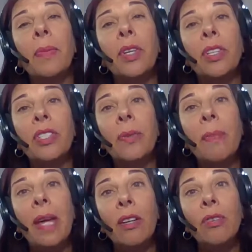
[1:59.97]
There are some
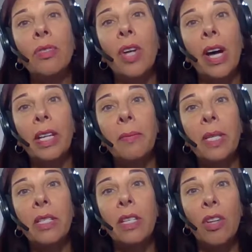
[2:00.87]
medical
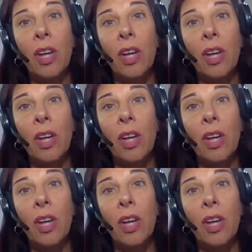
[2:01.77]
documents and